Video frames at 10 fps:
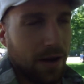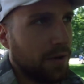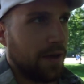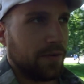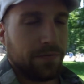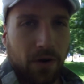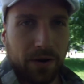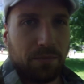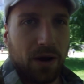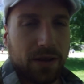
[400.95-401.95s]
I don't have any
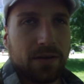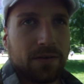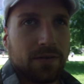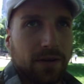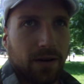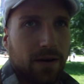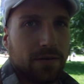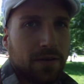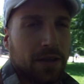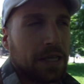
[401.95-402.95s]
fucking money, you
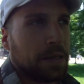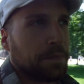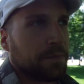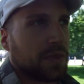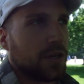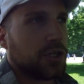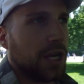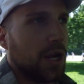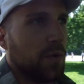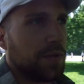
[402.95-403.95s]
know?
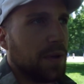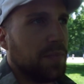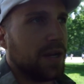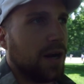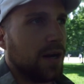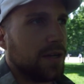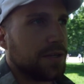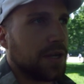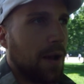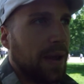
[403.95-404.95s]
She ain't with me
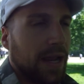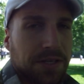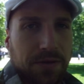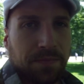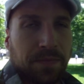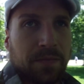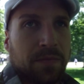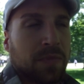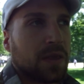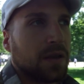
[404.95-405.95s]
because I'm handsome.
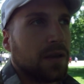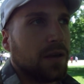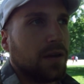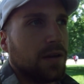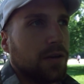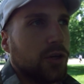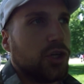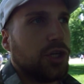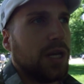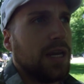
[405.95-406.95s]

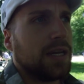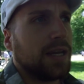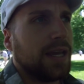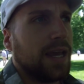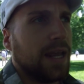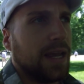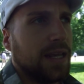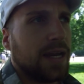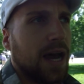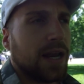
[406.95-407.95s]
She could get
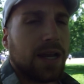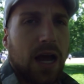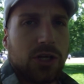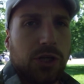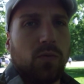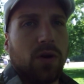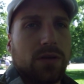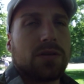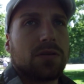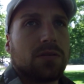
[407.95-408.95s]
any kind of guy she
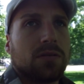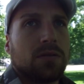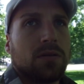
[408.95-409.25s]
wants.